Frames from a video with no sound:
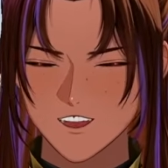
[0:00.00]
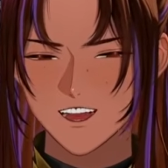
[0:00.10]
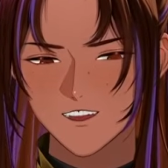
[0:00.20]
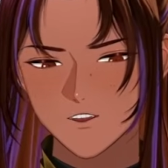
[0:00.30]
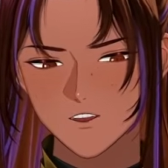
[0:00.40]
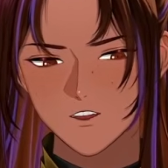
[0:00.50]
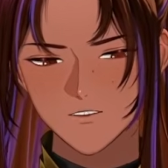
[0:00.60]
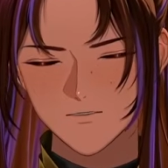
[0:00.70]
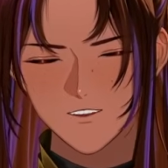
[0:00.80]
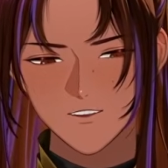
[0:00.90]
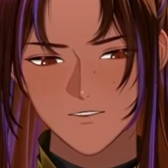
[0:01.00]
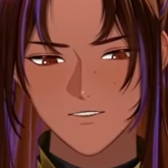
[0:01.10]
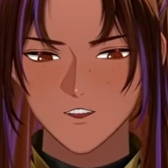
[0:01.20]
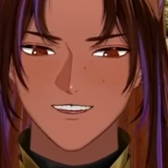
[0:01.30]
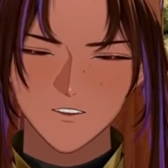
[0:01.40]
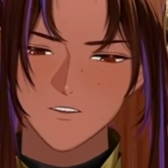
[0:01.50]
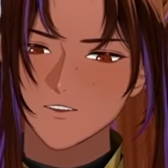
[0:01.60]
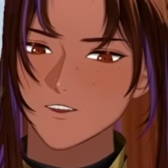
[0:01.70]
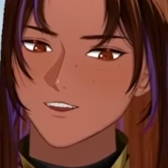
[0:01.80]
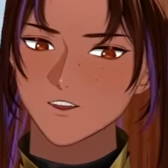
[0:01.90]
They're going to pick a spell and you
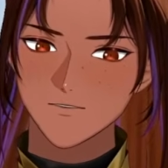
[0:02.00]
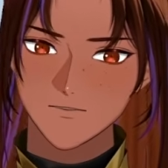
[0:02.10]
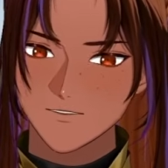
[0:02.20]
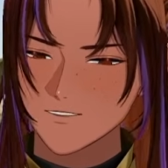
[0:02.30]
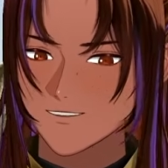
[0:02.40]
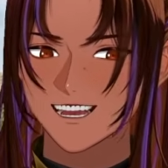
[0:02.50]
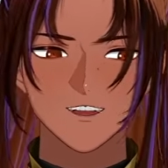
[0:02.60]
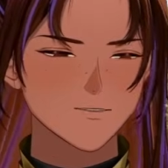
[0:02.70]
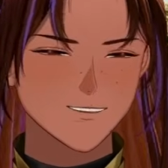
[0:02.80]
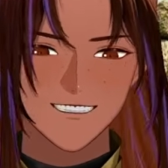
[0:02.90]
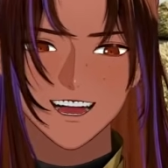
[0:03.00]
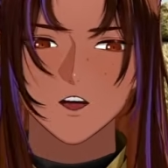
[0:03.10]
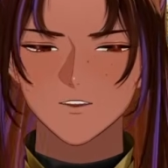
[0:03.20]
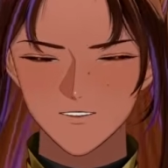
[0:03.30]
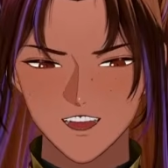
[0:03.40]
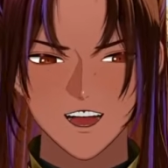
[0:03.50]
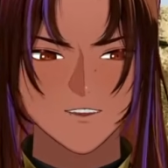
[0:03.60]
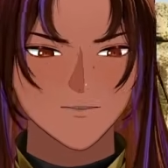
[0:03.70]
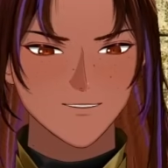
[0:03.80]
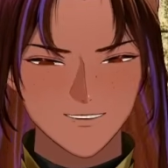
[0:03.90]
can keep slamming it out
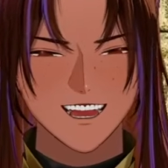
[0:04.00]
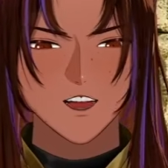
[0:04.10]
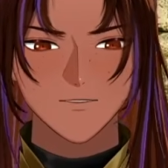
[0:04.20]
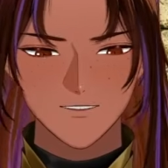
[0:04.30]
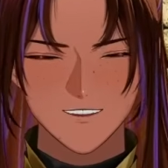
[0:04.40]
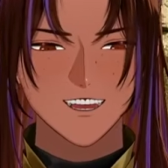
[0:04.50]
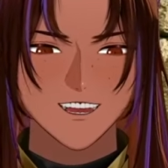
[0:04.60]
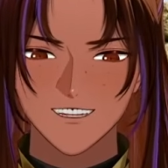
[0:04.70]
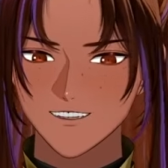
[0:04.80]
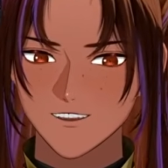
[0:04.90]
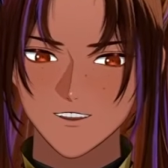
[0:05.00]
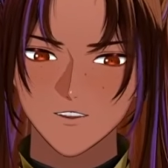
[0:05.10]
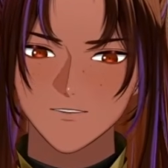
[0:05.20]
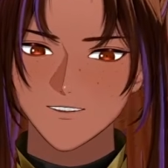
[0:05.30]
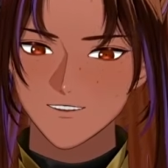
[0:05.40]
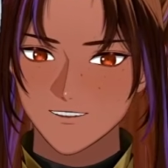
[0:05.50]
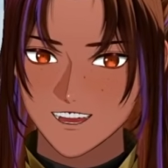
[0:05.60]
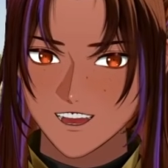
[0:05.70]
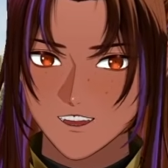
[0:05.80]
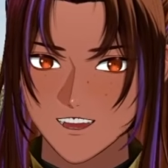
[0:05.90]
time and time again in a given
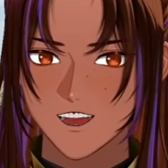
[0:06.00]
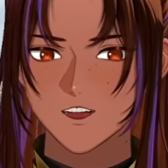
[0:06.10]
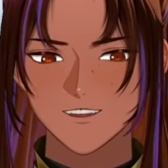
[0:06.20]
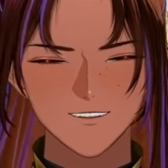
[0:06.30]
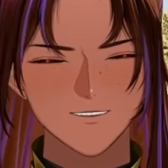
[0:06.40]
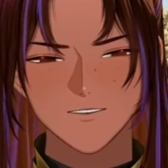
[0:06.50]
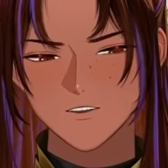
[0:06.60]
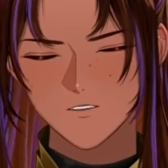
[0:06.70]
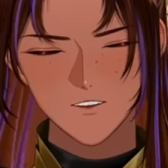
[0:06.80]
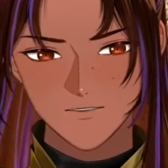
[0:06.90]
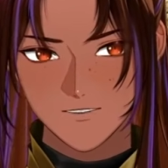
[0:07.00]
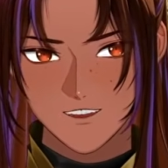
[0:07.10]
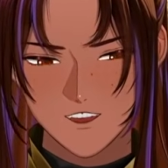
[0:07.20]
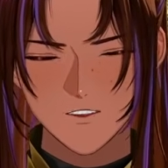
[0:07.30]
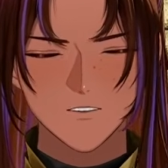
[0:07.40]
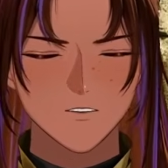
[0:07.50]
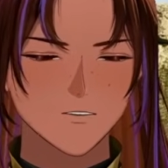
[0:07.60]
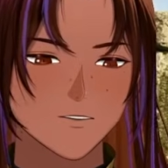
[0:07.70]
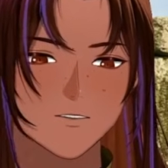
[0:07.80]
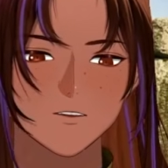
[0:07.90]
day. This is a great pick if you
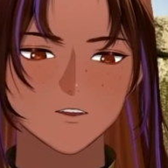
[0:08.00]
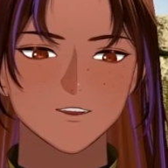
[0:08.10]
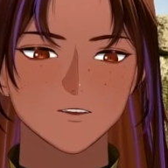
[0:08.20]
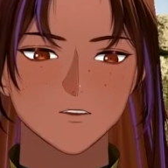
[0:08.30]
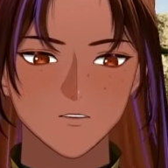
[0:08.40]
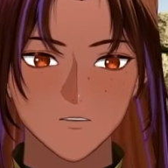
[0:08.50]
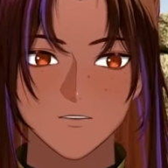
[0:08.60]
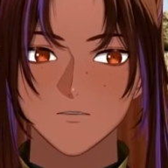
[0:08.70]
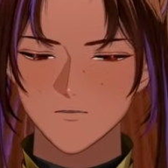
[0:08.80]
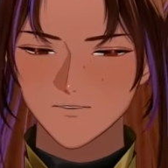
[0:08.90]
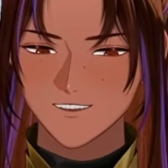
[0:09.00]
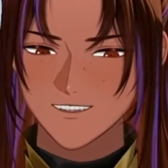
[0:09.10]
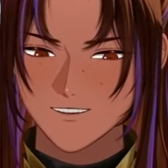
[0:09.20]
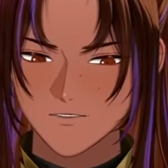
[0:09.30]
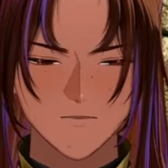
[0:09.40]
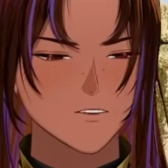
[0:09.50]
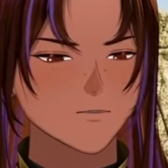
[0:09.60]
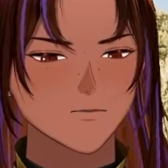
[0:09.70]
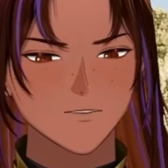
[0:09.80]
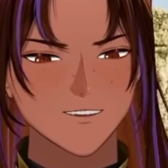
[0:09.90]
just want to do big number,
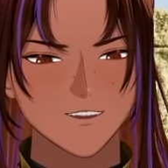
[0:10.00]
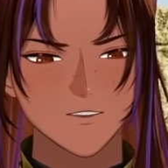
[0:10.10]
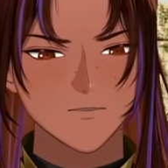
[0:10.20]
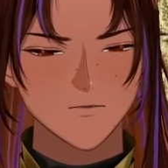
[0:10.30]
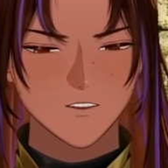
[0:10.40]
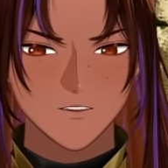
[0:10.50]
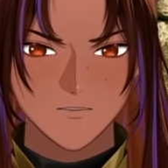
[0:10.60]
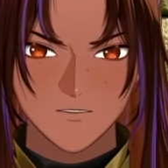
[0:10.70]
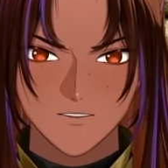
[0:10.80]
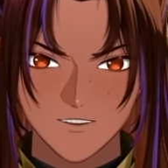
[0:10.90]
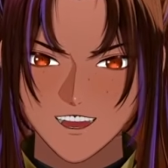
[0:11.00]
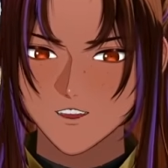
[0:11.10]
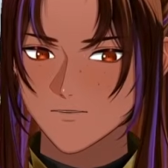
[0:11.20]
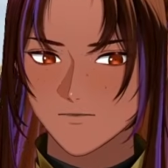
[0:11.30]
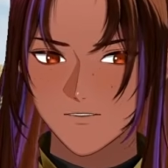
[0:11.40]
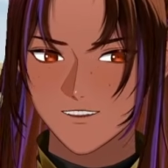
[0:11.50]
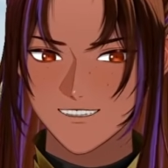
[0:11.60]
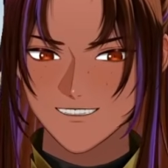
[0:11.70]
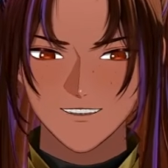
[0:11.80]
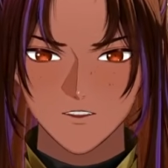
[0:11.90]
big explosion, big
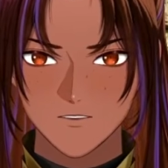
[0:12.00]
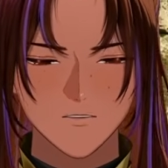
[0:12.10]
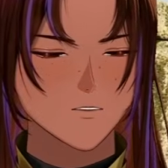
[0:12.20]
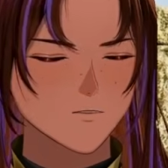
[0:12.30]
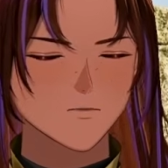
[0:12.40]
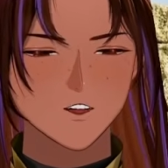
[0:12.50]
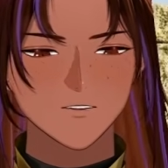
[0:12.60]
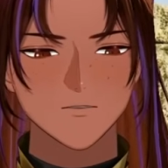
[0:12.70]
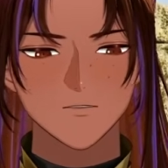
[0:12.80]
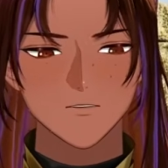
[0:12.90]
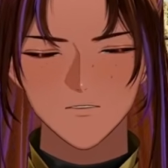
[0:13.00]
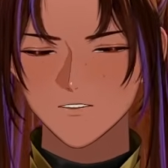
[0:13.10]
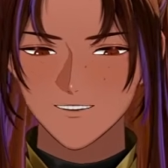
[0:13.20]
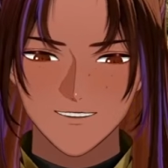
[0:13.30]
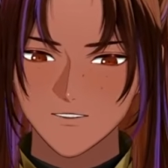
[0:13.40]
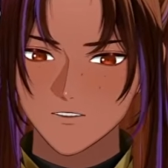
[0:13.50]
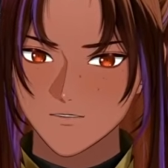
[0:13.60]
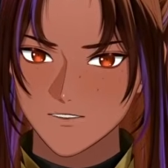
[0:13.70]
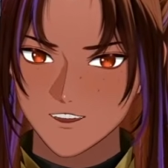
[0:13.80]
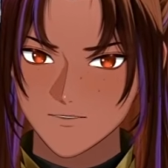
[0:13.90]
heals. Primal Sorcerer is
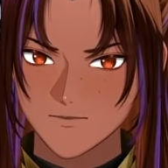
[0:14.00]
great.